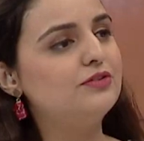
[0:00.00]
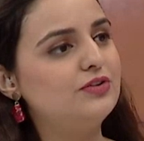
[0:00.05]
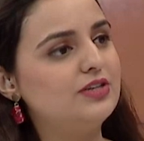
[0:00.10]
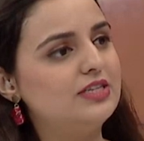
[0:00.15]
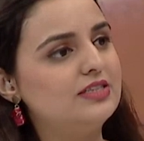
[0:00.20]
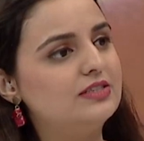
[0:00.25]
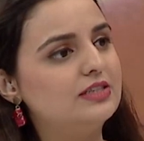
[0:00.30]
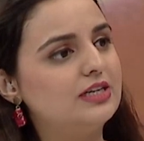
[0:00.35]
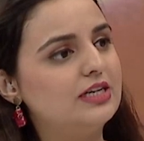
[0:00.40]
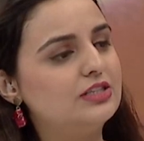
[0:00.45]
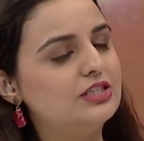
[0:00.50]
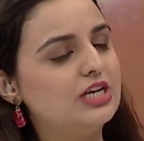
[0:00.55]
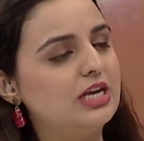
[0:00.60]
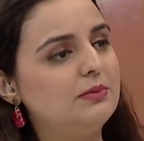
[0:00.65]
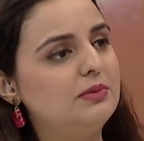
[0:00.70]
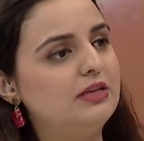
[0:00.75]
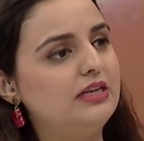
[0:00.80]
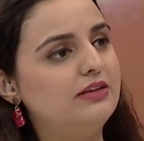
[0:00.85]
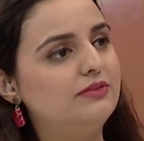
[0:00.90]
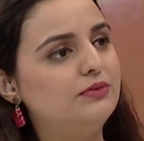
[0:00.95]
research, I
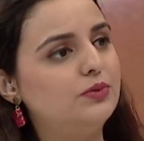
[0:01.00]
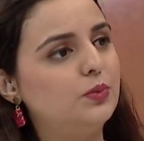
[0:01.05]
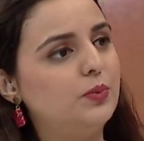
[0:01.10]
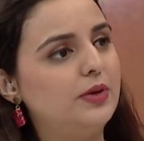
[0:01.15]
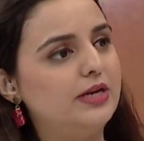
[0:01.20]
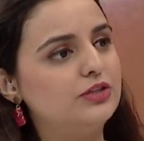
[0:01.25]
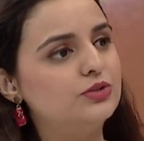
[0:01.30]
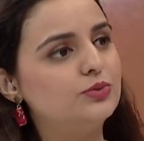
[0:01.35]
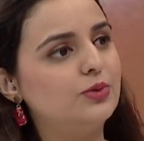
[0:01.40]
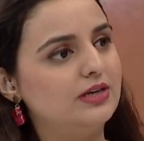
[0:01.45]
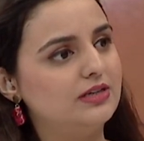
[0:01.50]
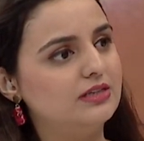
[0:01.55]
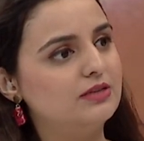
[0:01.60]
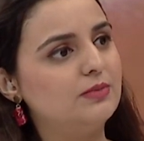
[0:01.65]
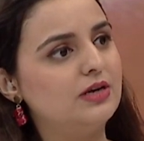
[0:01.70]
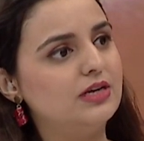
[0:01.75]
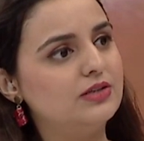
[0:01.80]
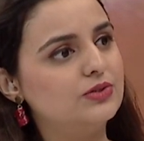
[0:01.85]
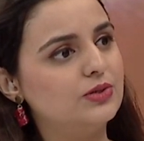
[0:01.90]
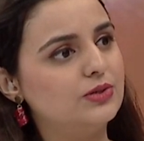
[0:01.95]
believe you went to
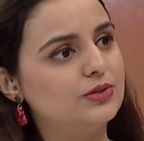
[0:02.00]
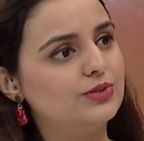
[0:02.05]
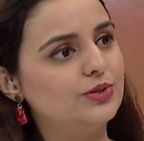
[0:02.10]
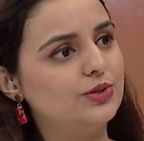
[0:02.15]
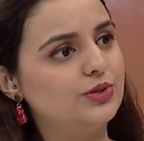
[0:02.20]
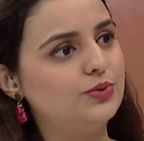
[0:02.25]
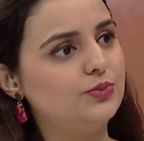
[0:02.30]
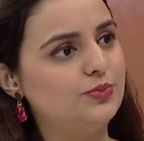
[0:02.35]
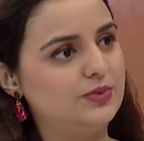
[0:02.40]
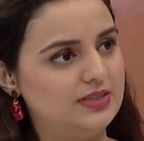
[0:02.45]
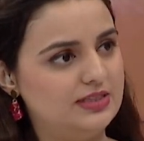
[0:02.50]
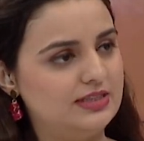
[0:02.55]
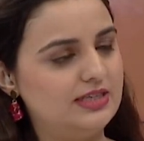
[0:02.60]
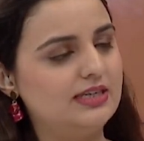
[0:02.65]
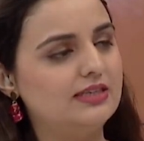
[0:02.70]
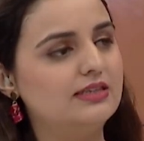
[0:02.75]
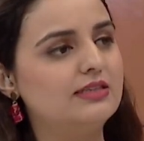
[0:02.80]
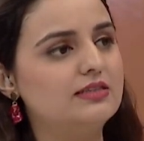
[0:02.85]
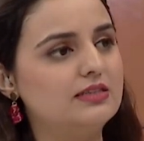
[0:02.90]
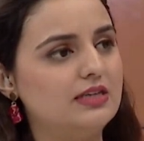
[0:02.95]
Andamans also. You
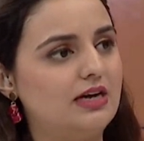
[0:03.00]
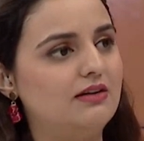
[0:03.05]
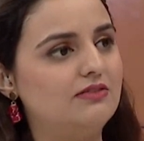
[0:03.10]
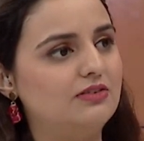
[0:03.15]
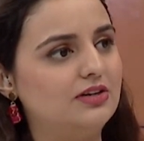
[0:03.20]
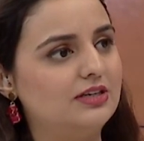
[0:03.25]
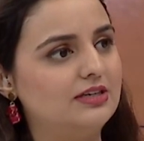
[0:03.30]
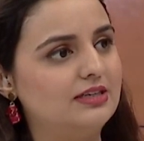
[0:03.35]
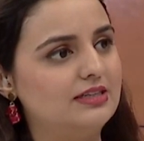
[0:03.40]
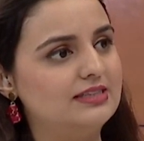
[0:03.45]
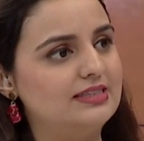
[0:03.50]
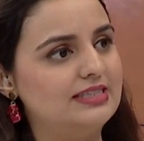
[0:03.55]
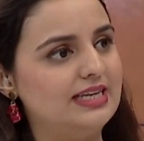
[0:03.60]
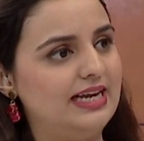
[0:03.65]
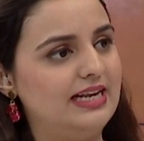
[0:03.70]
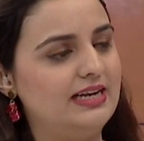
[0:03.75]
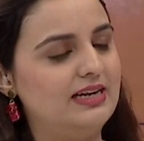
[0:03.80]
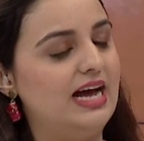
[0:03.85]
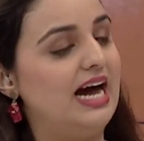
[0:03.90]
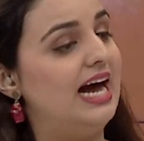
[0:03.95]
visited the Savarkar
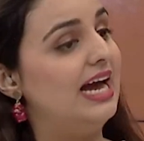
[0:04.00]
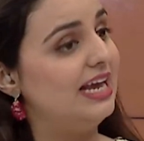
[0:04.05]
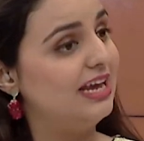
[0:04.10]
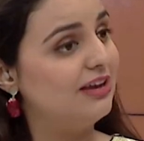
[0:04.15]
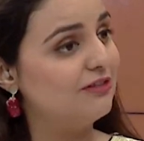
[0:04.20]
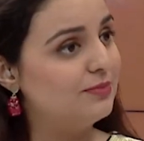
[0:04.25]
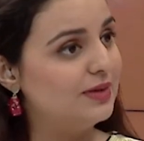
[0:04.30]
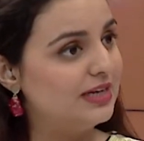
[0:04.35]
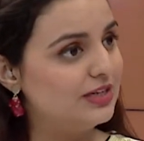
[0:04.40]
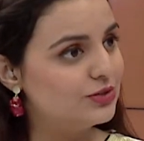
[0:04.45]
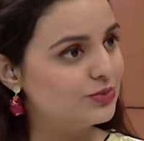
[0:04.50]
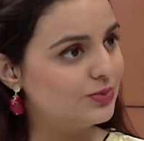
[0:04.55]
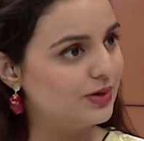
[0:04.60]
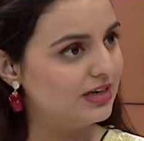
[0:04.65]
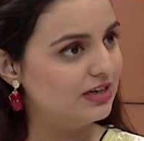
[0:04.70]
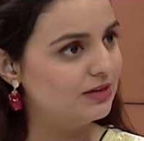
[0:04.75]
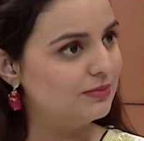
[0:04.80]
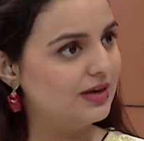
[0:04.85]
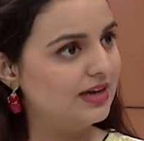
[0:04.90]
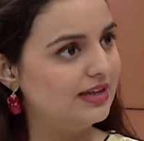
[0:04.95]
cell. I have been to
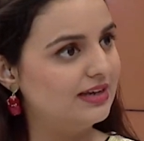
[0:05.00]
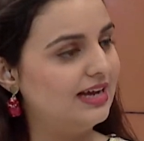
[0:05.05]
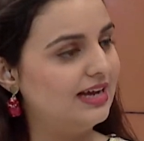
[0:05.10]
Andaman.